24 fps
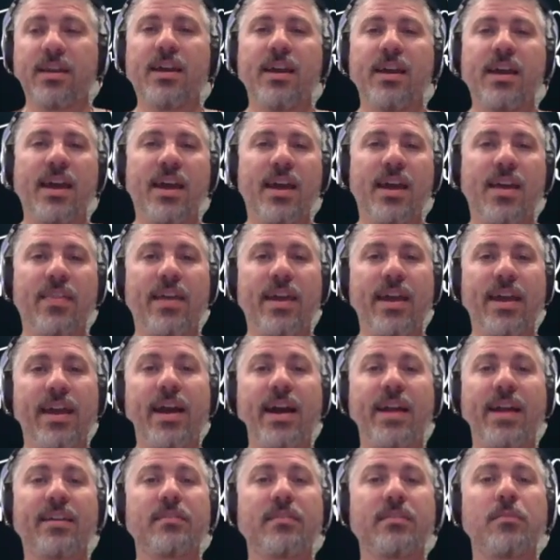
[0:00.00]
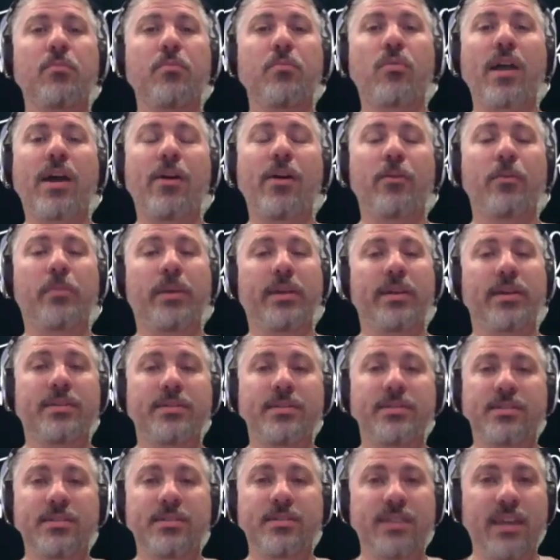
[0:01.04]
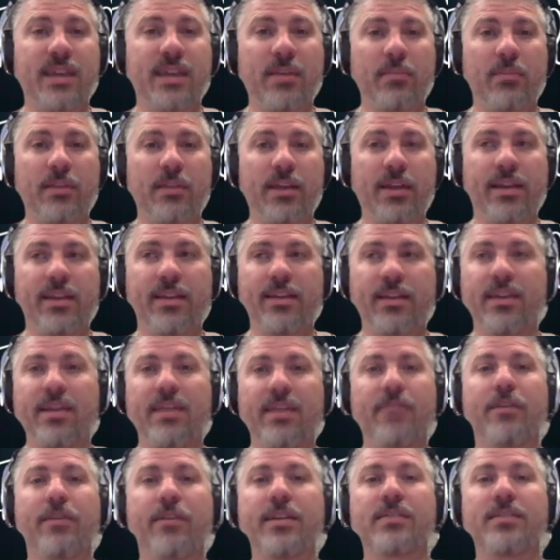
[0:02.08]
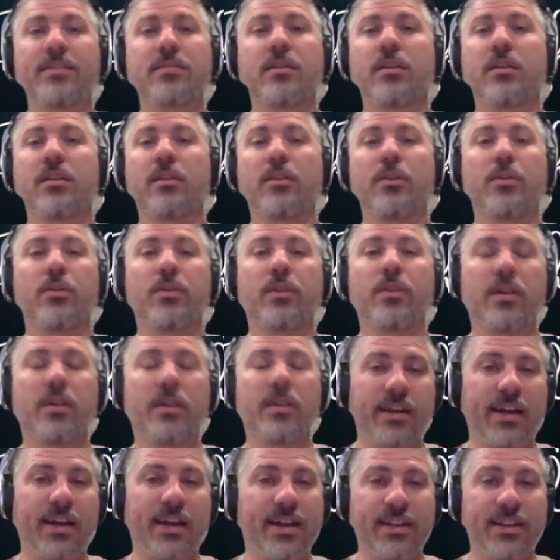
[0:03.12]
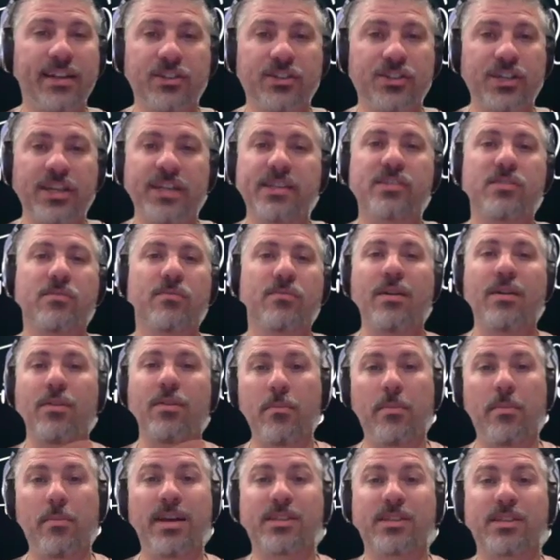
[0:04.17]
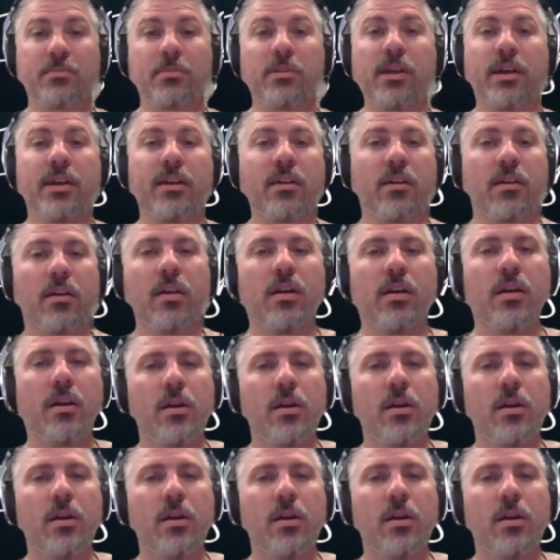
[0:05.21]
And they got it to Brown because he played defense on Luka and I didn't chase around the best player.